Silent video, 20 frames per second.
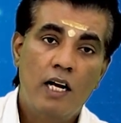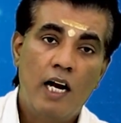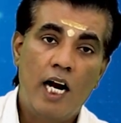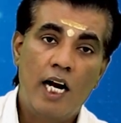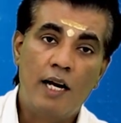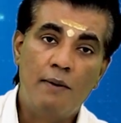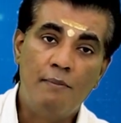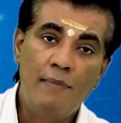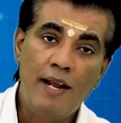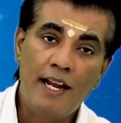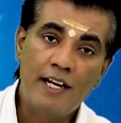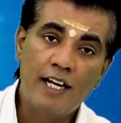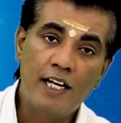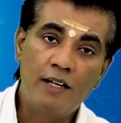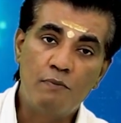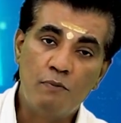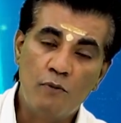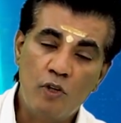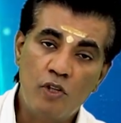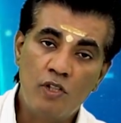and make
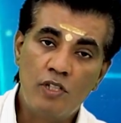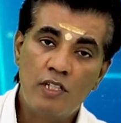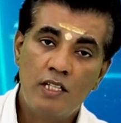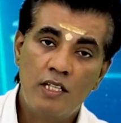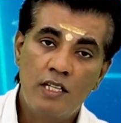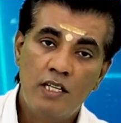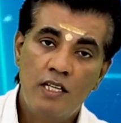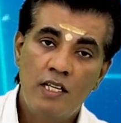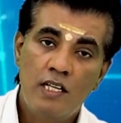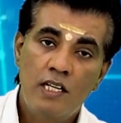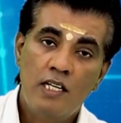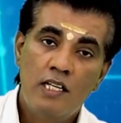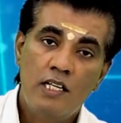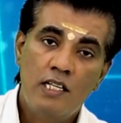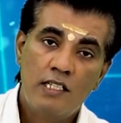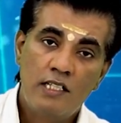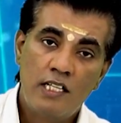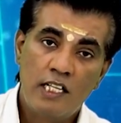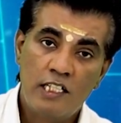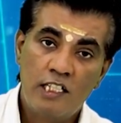it more
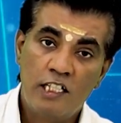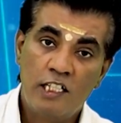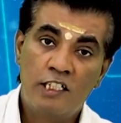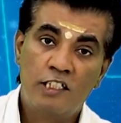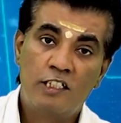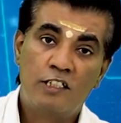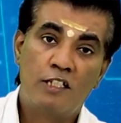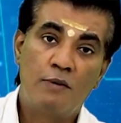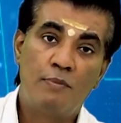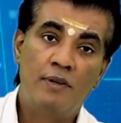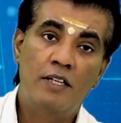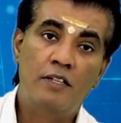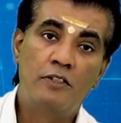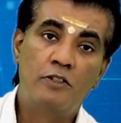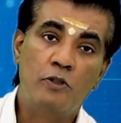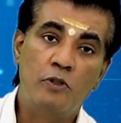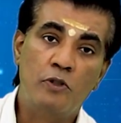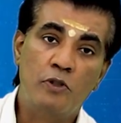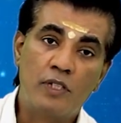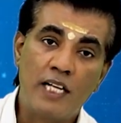susceptible
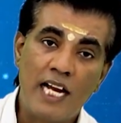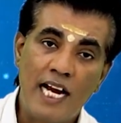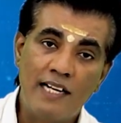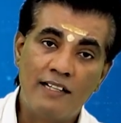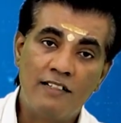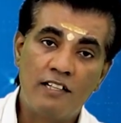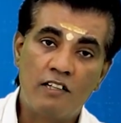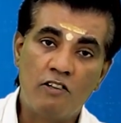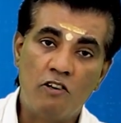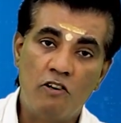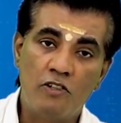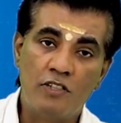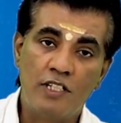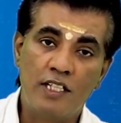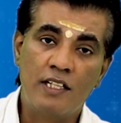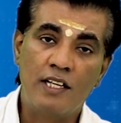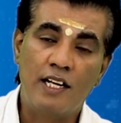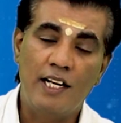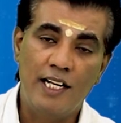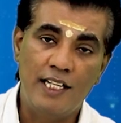to
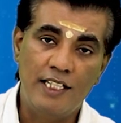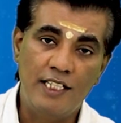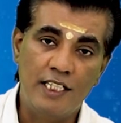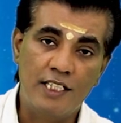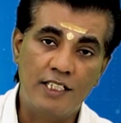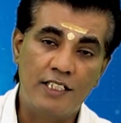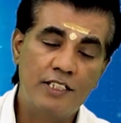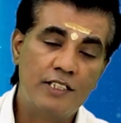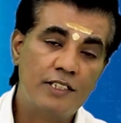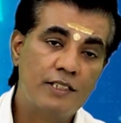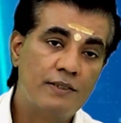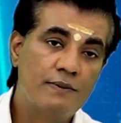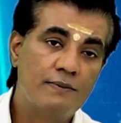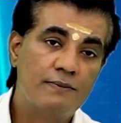cancer-causing agents.